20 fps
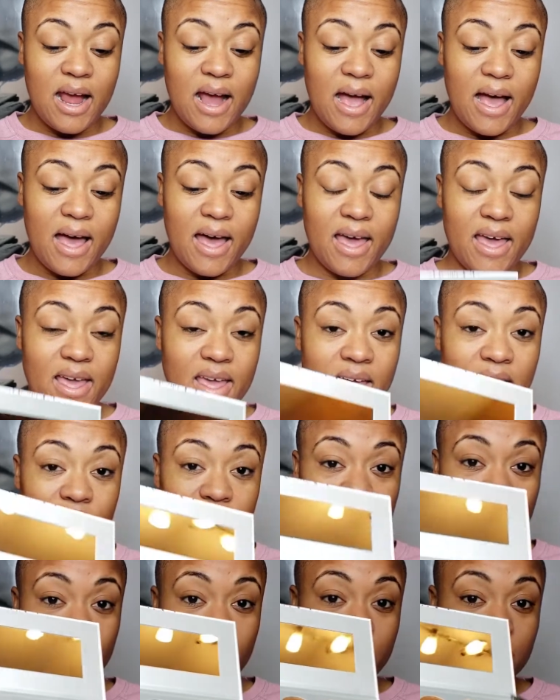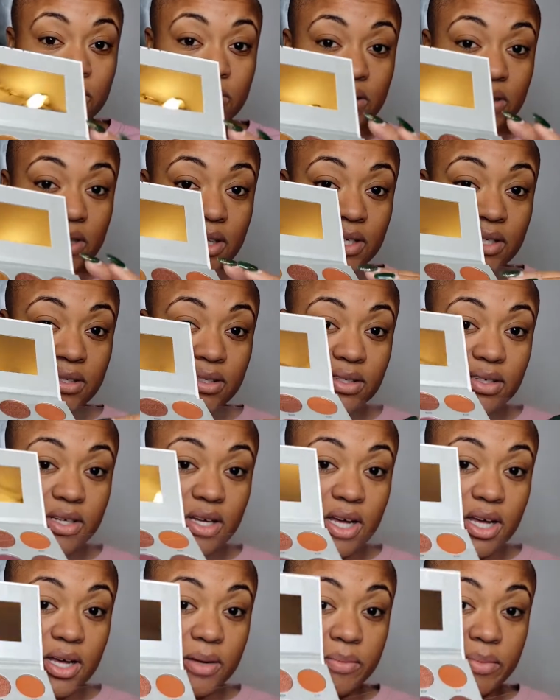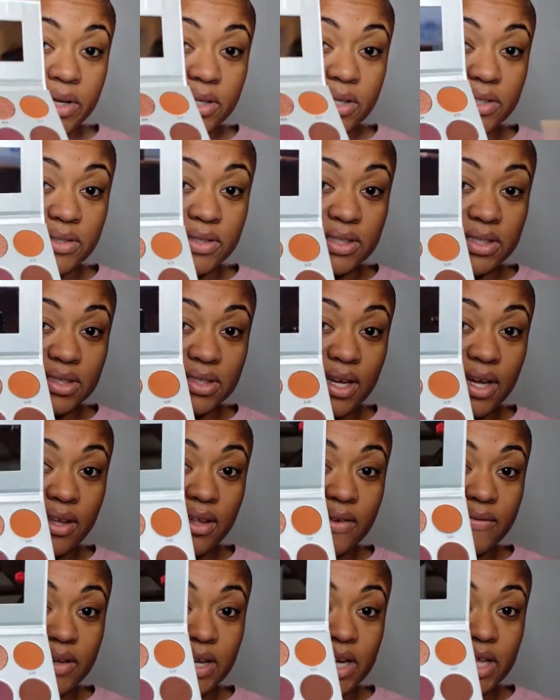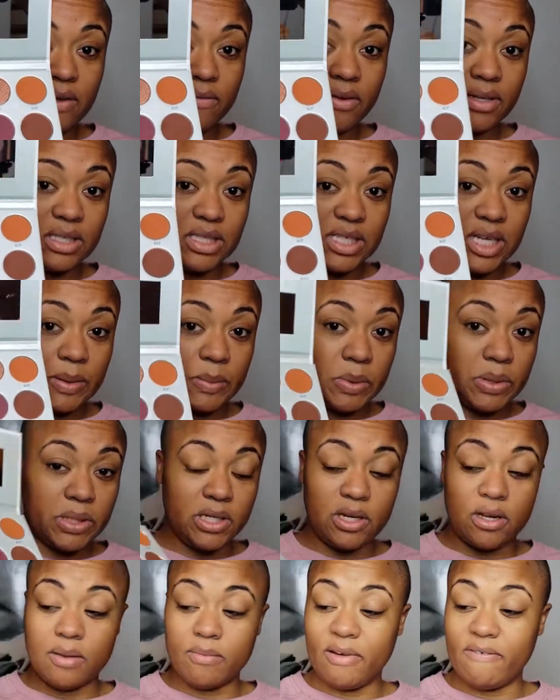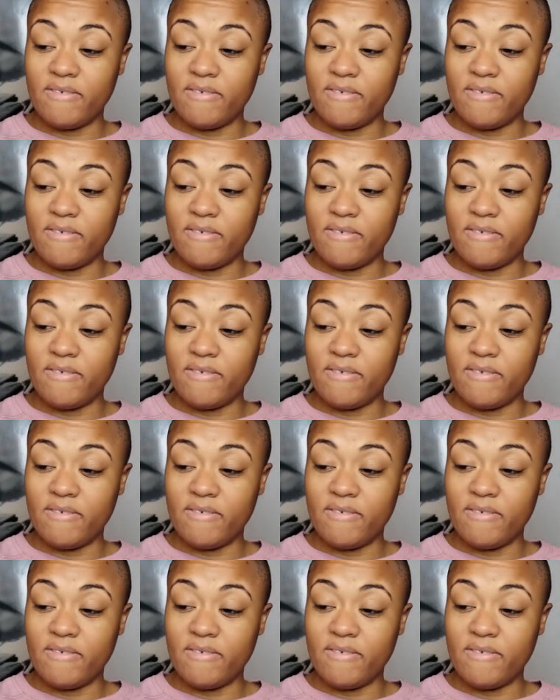I have not used this, as you can tell. I've not even sampled it on my